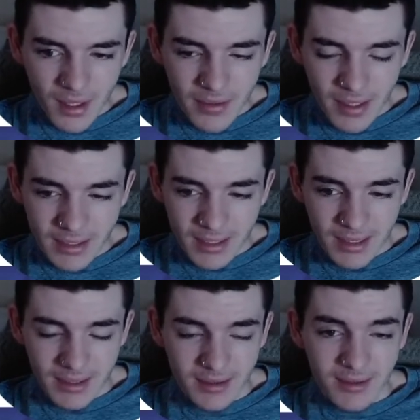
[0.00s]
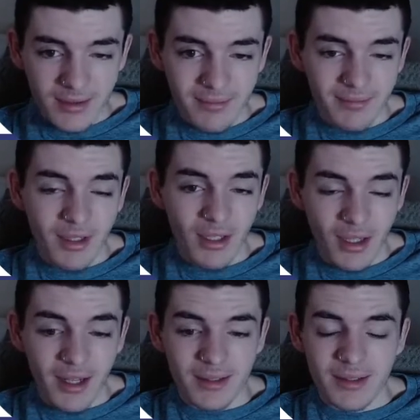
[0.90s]
That's like a
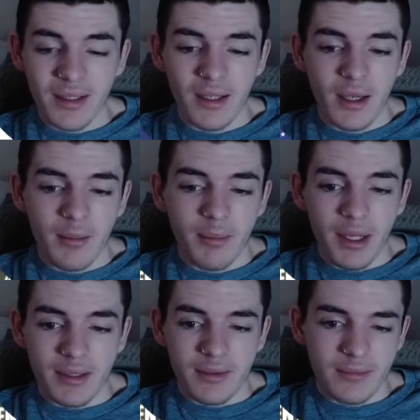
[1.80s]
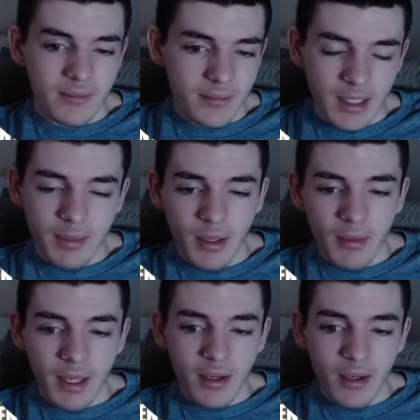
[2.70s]
lot. But keep in mind